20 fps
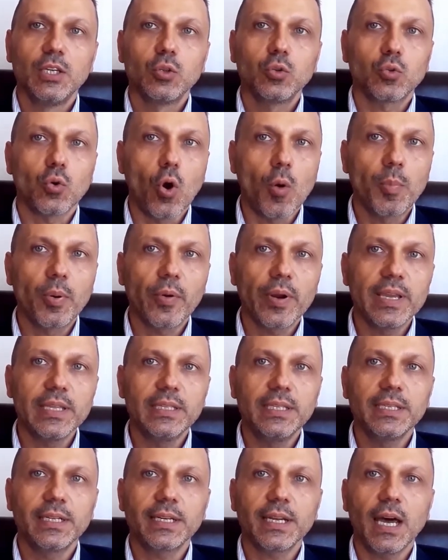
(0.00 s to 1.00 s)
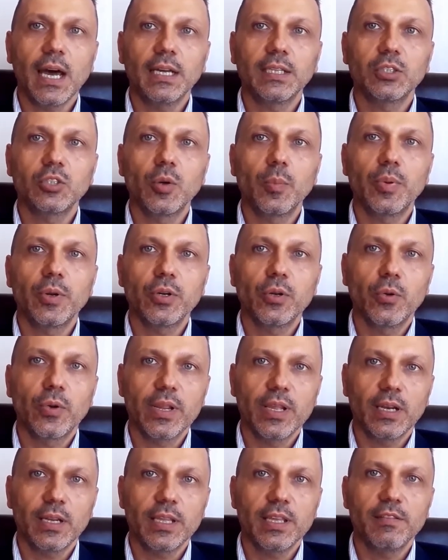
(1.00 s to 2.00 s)
to operate in an
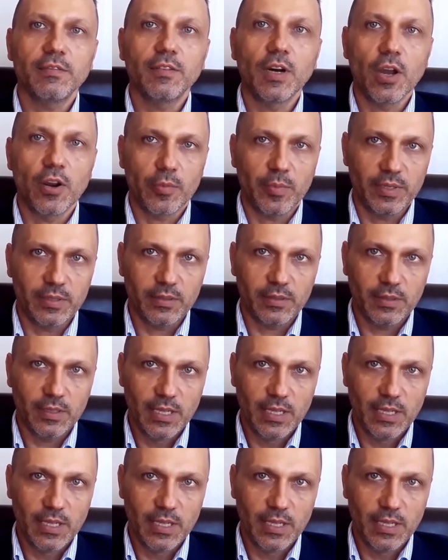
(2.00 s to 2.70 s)
entrepreneurial environment.